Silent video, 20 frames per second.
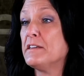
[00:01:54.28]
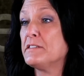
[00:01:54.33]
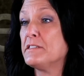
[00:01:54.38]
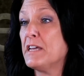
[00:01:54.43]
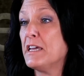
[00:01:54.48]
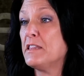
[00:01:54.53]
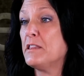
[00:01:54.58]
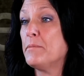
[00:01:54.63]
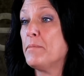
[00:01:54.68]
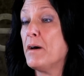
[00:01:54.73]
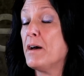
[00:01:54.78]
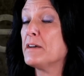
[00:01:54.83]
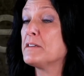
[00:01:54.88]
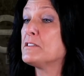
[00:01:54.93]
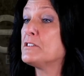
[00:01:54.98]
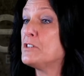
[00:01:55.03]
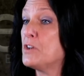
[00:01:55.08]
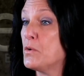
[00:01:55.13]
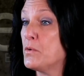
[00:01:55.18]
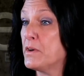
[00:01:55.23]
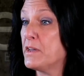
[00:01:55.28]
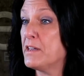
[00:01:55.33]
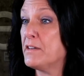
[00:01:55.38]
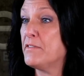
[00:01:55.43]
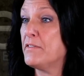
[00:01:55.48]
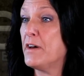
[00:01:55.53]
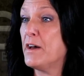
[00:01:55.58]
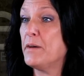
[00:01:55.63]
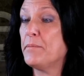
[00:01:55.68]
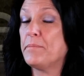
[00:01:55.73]
outside the box, don't
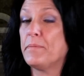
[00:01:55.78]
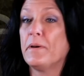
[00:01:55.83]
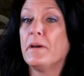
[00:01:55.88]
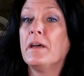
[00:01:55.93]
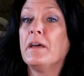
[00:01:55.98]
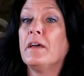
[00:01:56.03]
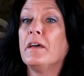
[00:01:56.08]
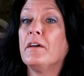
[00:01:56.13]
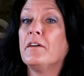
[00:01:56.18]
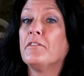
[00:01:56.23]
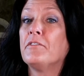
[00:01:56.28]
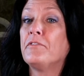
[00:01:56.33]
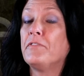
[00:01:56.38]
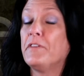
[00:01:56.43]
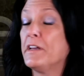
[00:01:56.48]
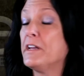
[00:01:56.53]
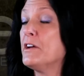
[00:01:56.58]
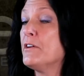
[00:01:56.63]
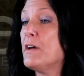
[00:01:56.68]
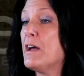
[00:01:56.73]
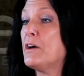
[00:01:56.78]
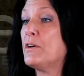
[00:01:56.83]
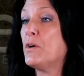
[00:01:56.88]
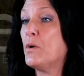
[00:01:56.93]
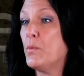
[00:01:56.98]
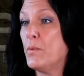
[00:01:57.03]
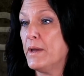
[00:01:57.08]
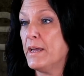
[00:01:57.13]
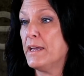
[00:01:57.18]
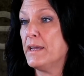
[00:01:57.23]
give up, figure out
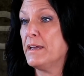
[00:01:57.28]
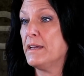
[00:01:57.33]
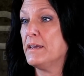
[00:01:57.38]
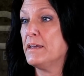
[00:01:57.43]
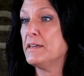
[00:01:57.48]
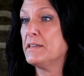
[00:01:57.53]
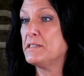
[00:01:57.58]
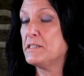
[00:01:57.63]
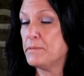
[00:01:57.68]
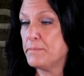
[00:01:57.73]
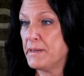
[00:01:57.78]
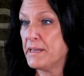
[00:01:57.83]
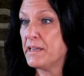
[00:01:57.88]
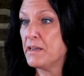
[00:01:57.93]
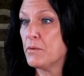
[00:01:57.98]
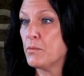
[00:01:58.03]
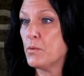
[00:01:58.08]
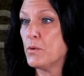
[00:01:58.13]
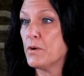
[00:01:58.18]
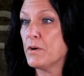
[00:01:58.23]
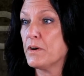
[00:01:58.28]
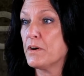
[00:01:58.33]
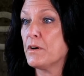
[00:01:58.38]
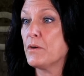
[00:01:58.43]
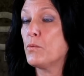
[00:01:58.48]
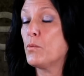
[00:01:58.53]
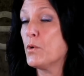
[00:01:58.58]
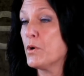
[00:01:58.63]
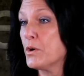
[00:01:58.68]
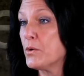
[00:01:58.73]
a way to make it work,
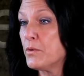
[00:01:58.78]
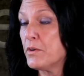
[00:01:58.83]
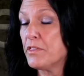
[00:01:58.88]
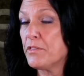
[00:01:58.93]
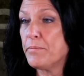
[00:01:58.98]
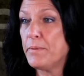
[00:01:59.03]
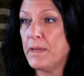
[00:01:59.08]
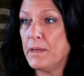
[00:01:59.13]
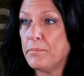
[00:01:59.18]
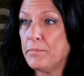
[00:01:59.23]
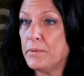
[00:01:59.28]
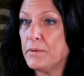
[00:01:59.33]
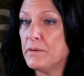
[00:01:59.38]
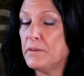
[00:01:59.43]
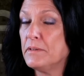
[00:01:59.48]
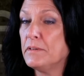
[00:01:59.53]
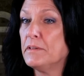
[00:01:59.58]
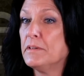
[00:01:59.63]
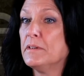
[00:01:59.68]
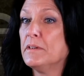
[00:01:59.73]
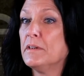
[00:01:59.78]
work with people.